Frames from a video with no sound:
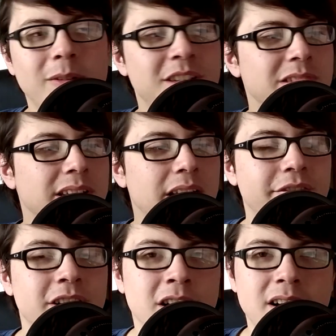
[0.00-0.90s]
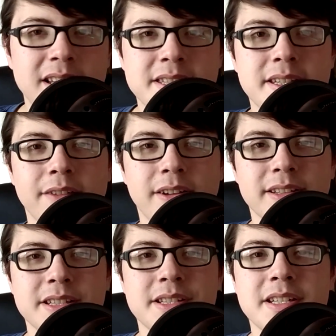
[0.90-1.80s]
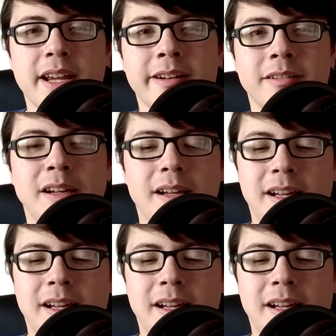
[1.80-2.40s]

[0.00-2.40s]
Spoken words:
We do a lot of nerdy stuff on this channel.